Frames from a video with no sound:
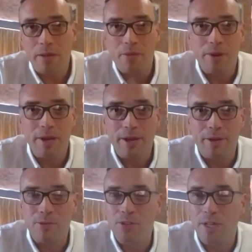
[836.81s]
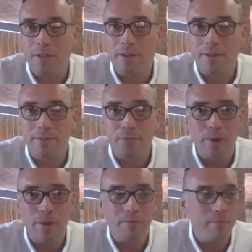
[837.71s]
three girls still live
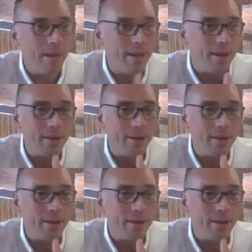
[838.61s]
with me.